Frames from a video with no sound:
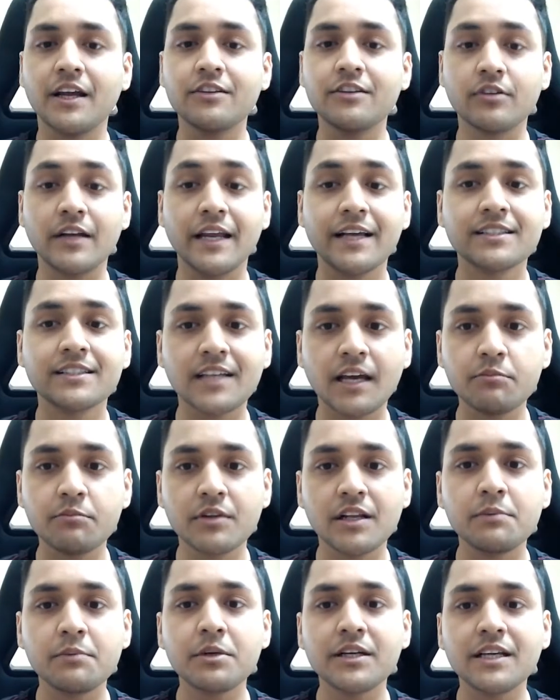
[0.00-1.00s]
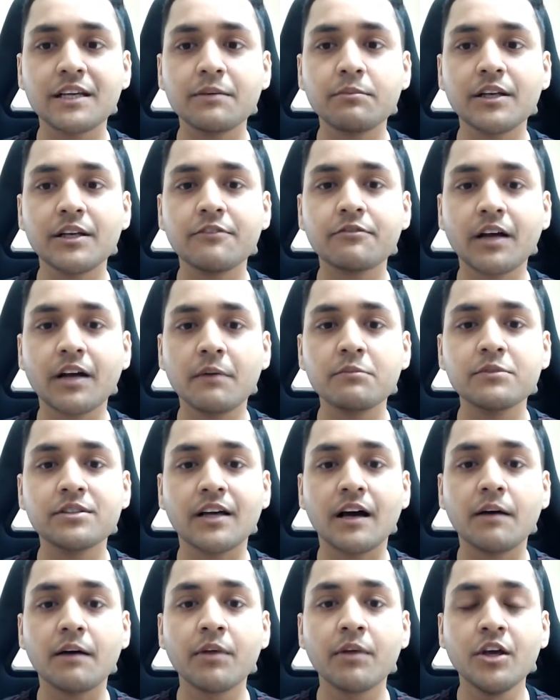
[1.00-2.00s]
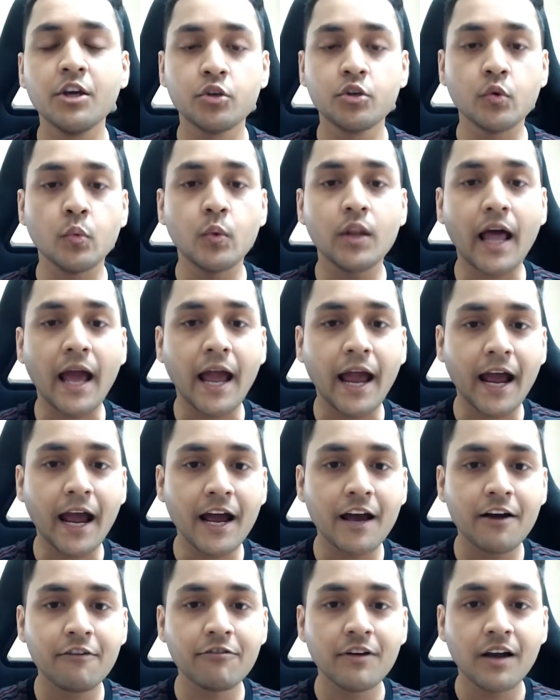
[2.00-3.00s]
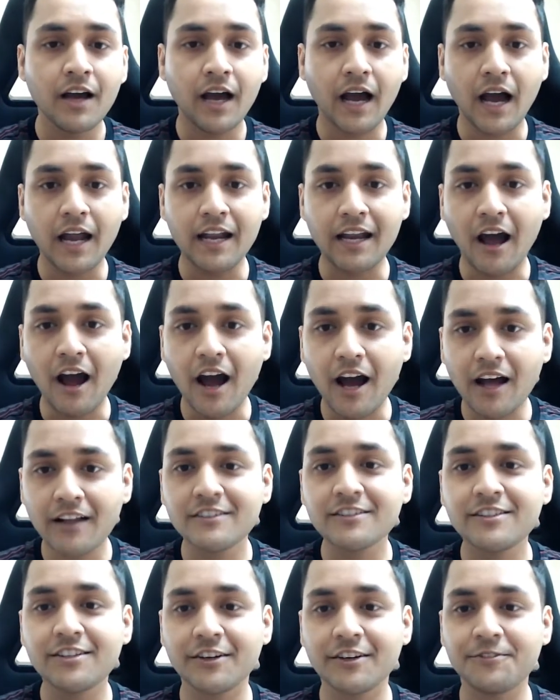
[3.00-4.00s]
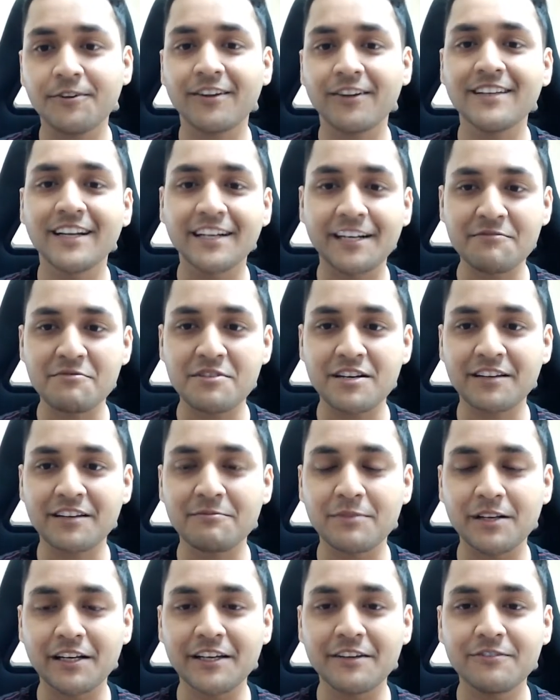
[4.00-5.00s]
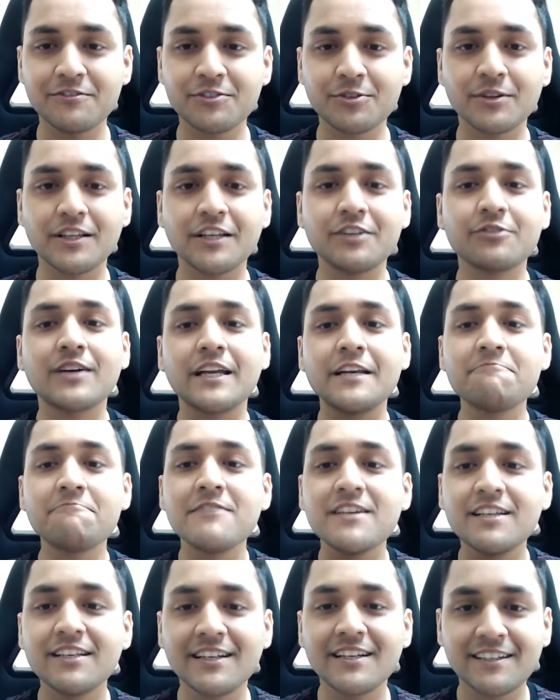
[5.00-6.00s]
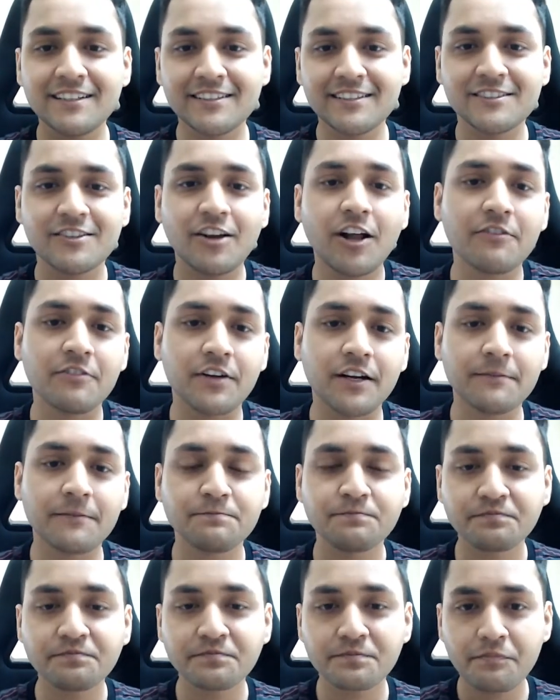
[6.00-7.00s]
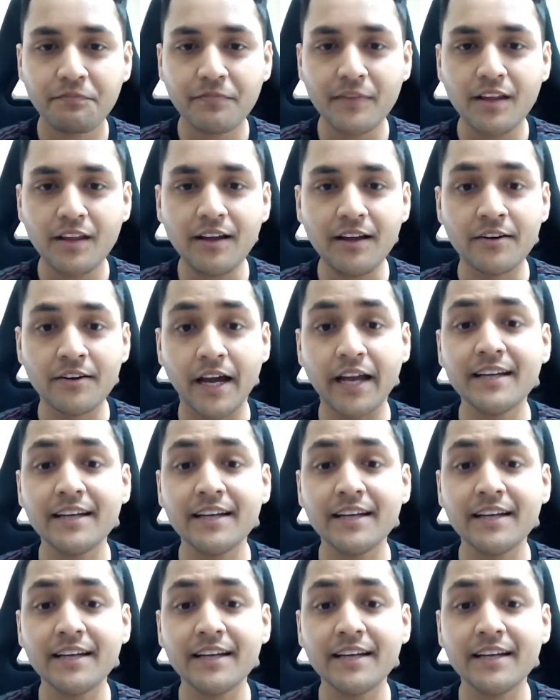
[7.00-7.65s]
So next time the limiting belief comes up, you will have an answer for that limiting belief so that you can immediately dissolve it, right?